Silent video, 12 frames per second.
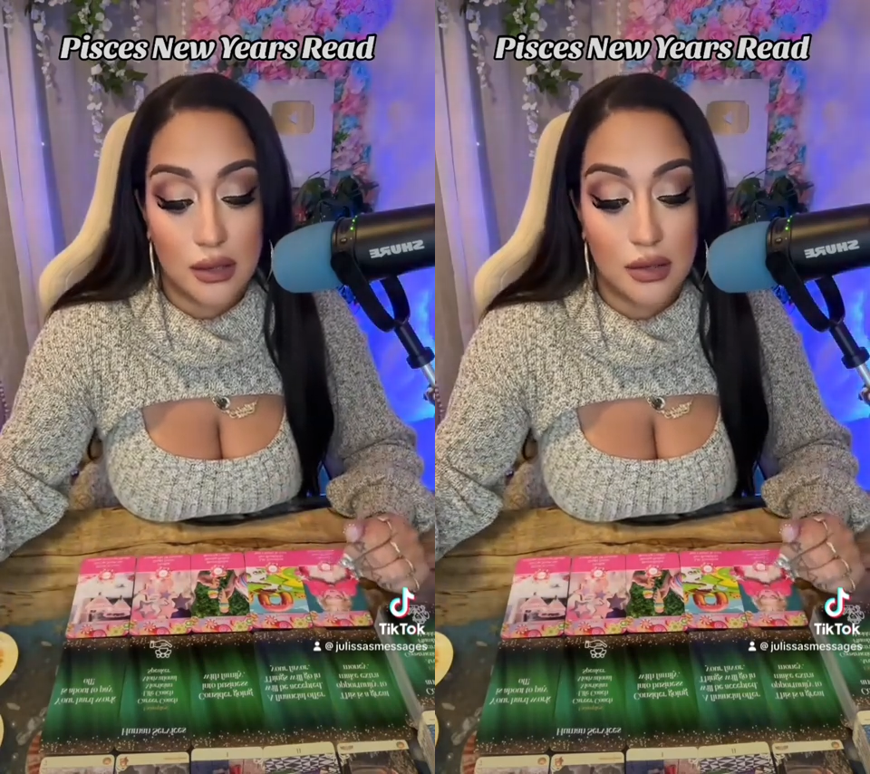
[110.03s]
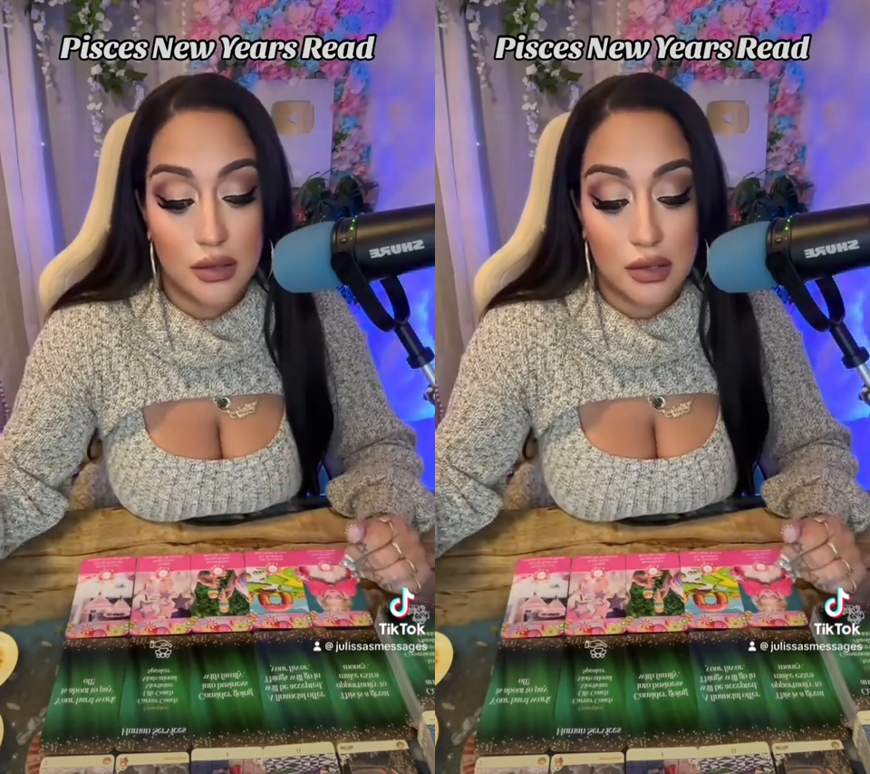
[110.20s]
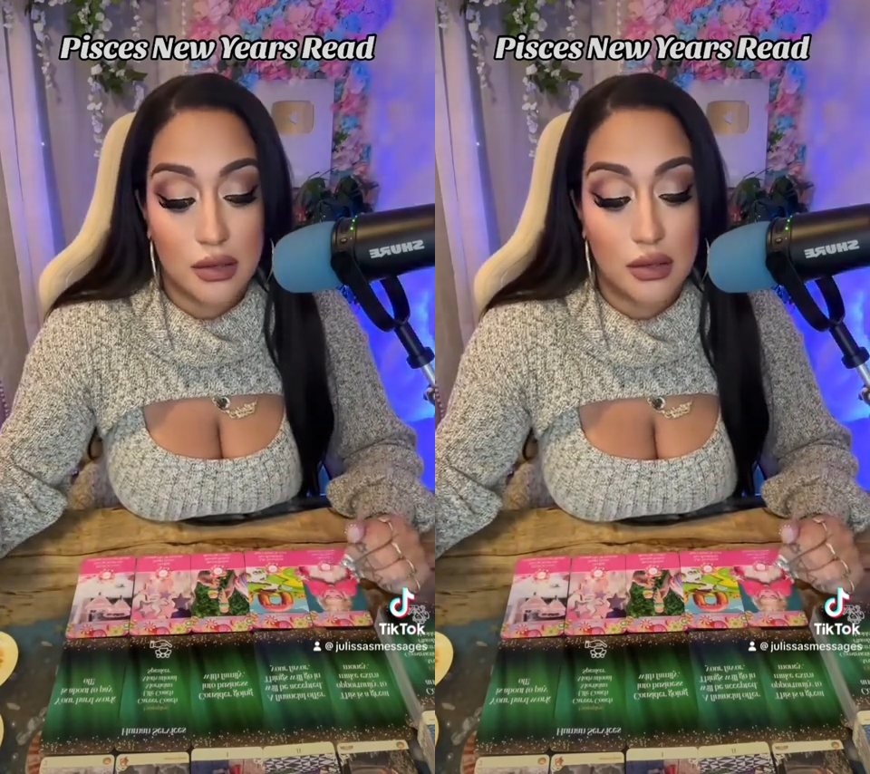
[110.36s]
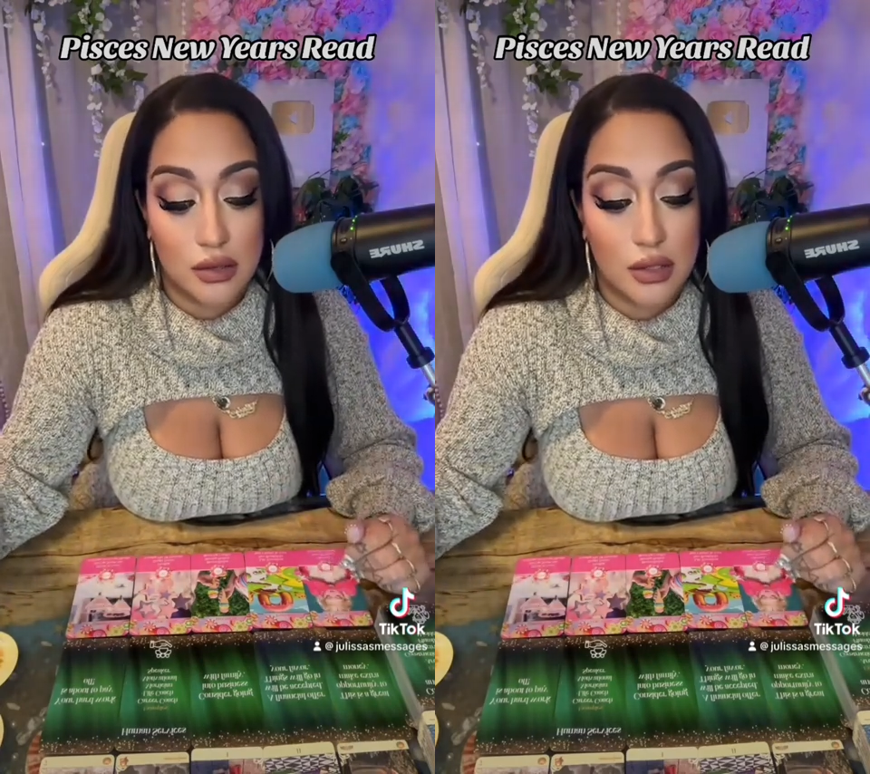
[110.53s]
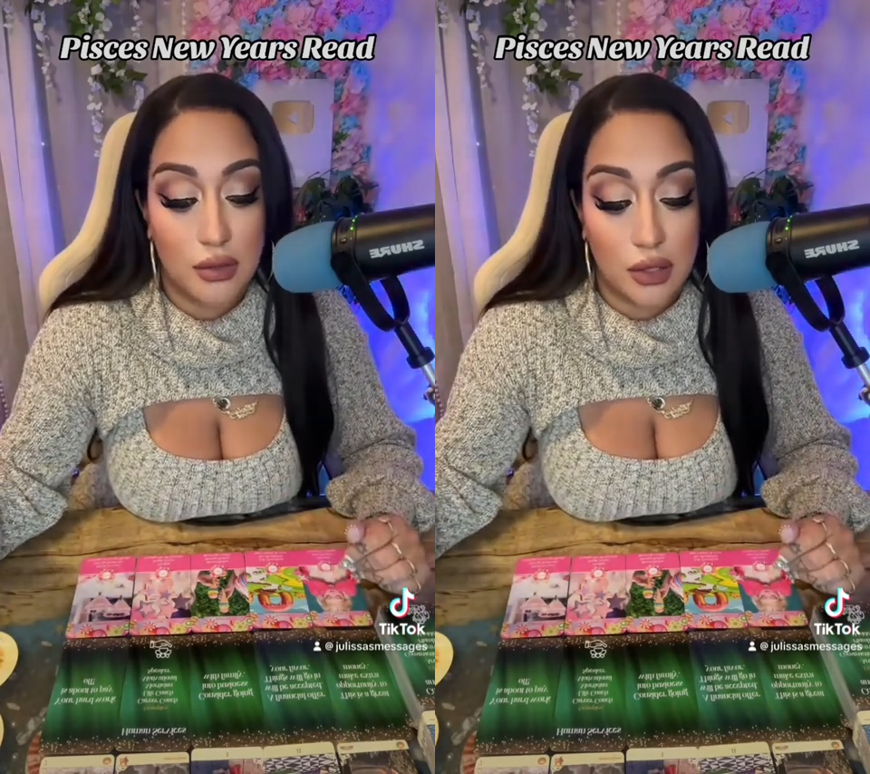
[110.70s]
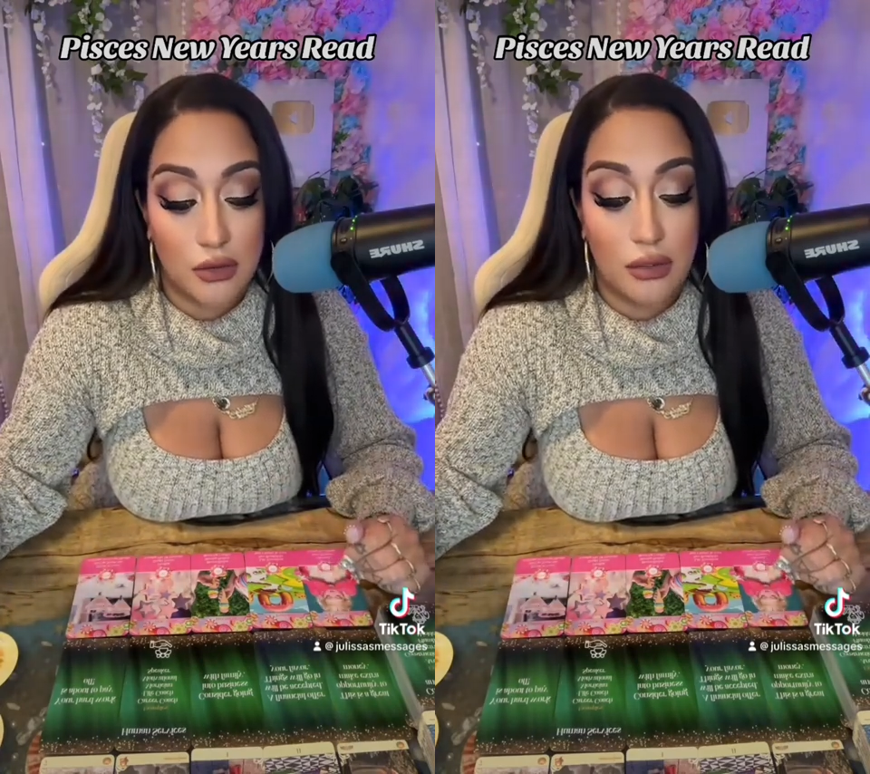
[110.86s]
There's there's
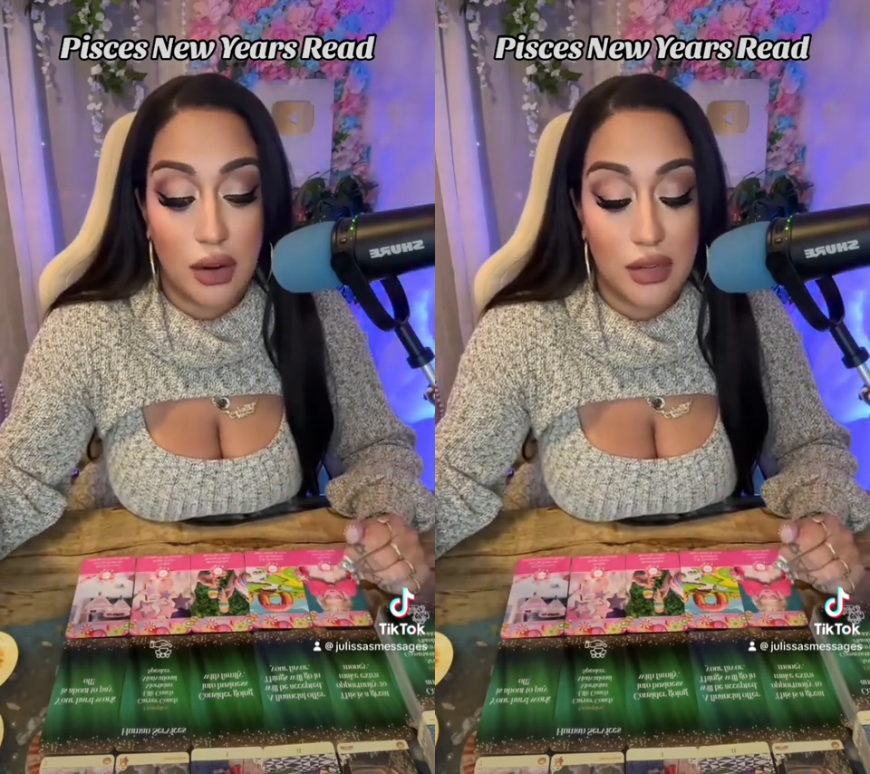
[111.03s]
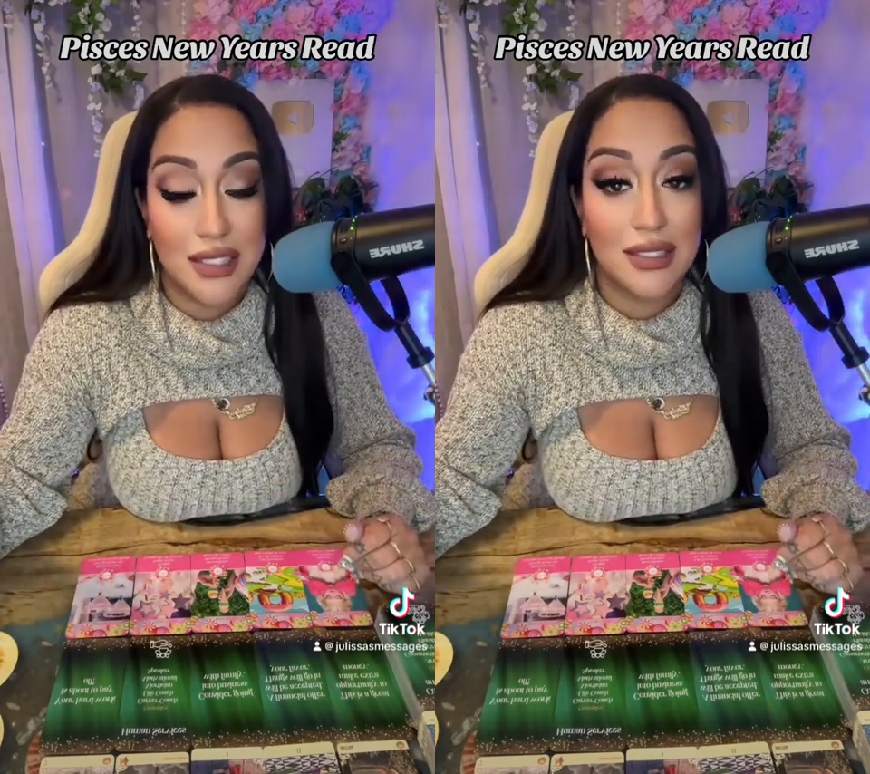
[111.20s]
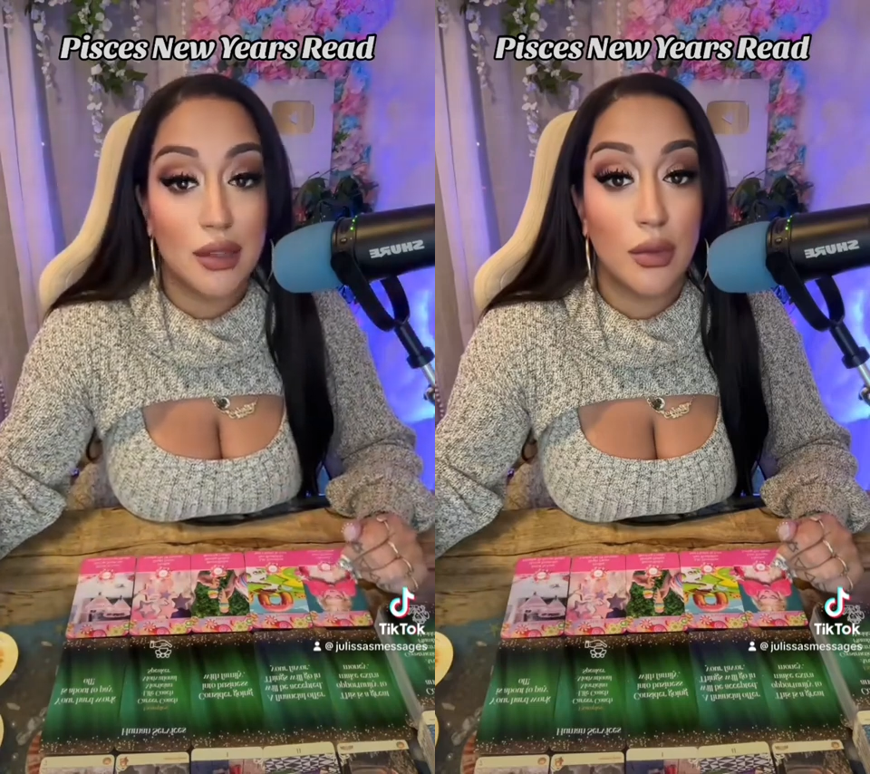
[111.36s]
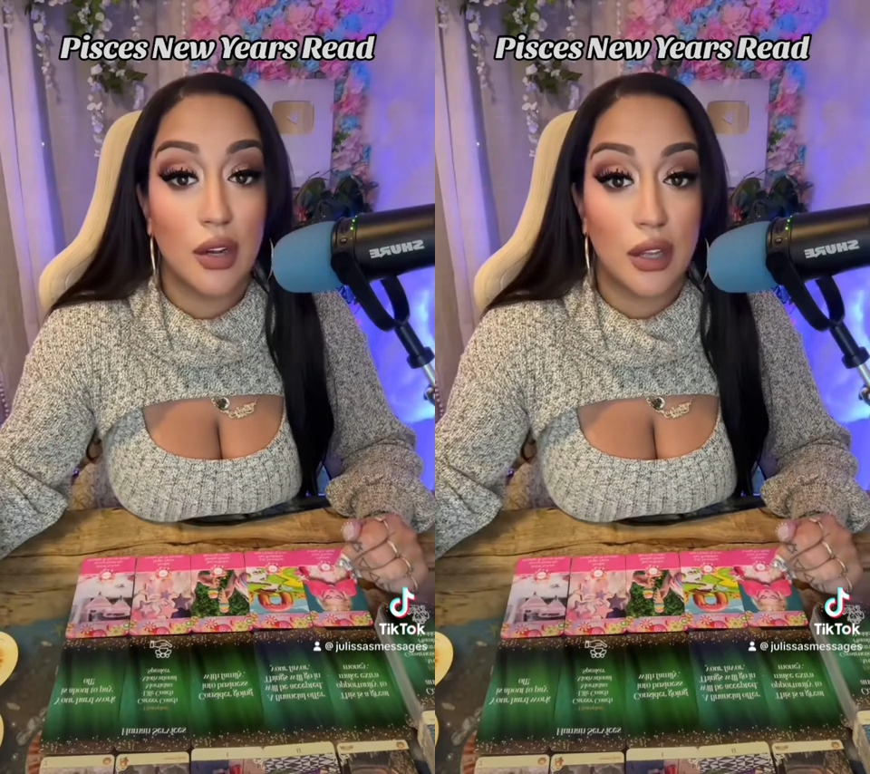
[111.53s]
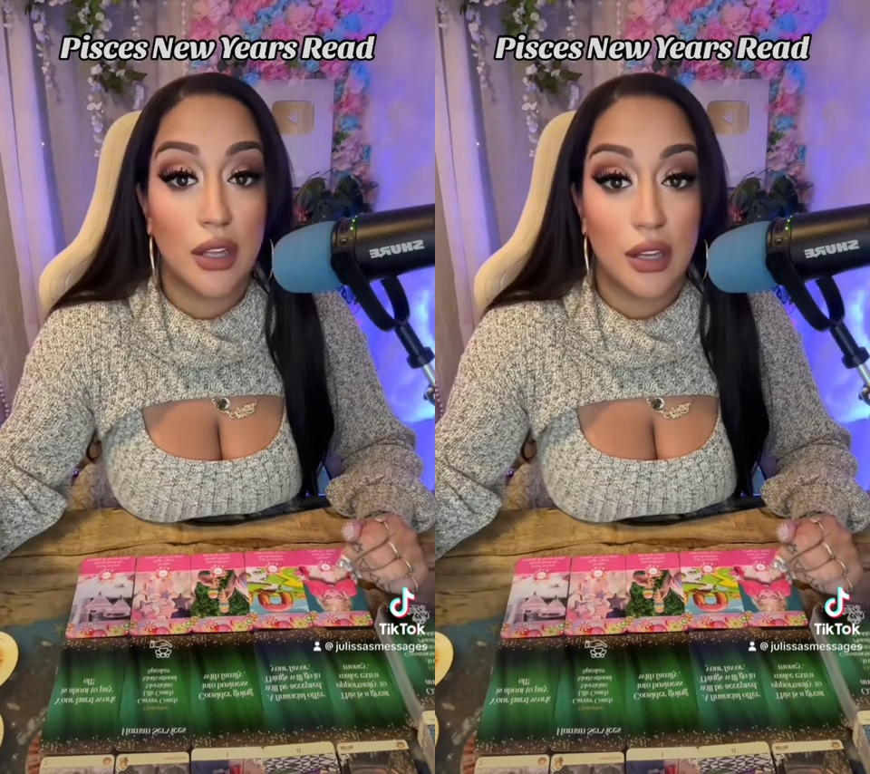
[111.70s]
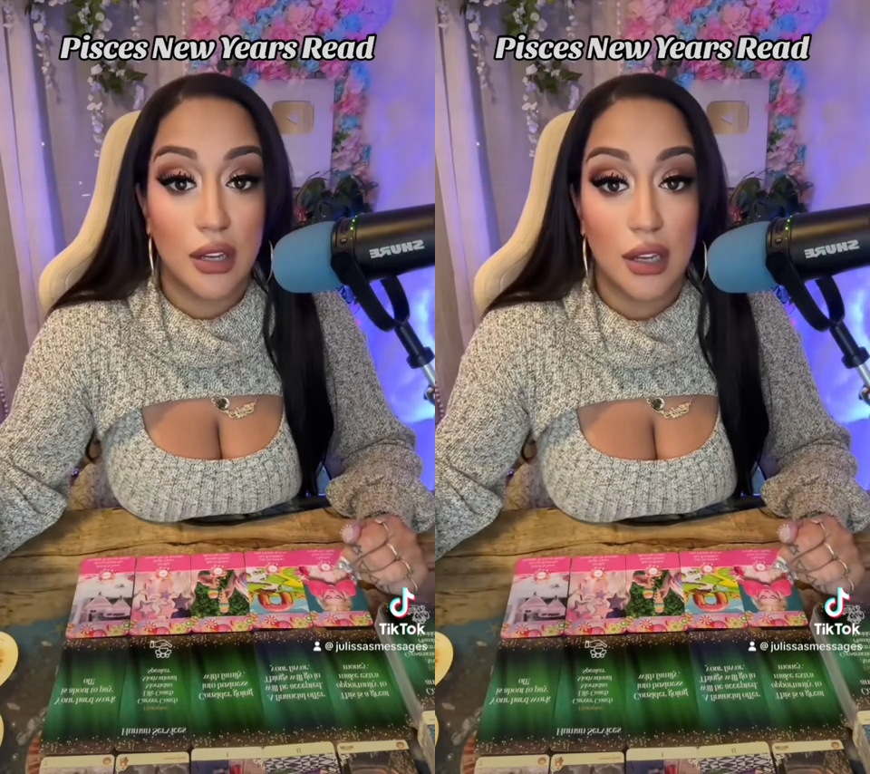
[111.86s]
something very similar
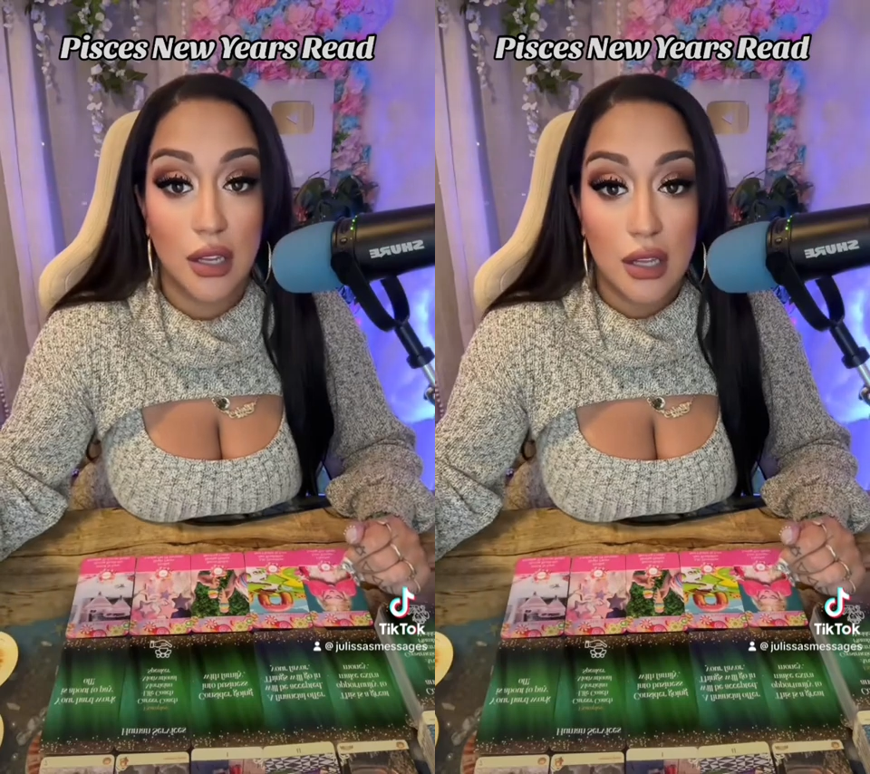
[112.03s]
here